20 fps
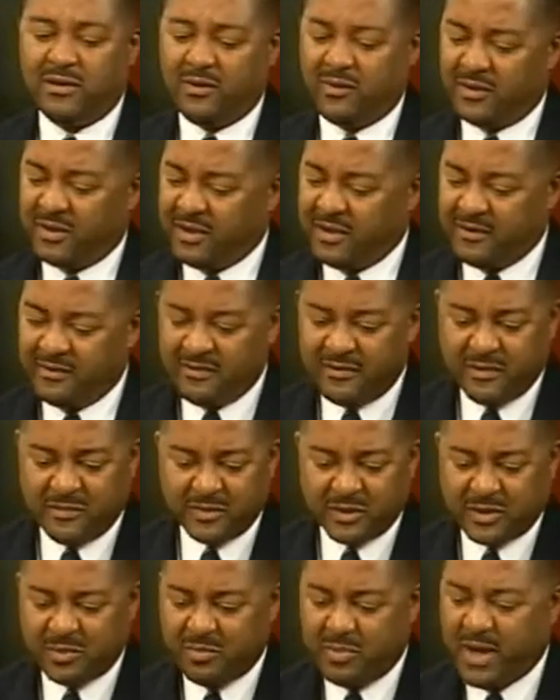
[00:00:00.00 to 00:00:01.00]
you know,
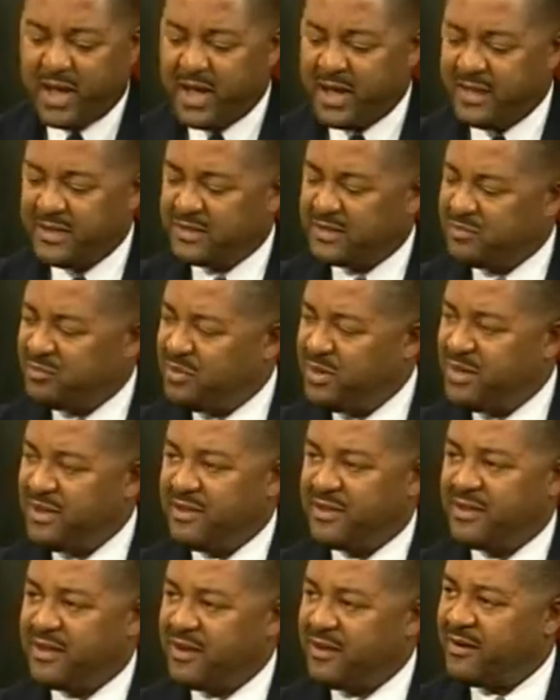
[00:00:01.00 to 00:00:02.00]
give them space,
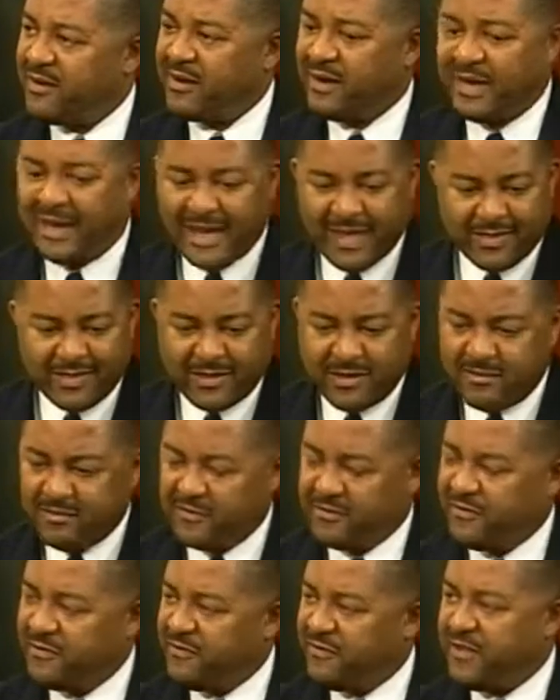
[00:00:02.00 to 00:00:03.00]
be there,
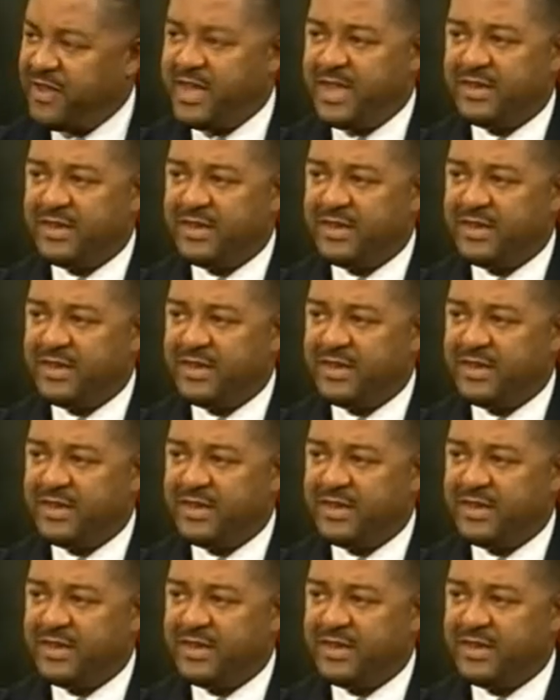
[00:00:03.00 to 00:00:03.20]
let them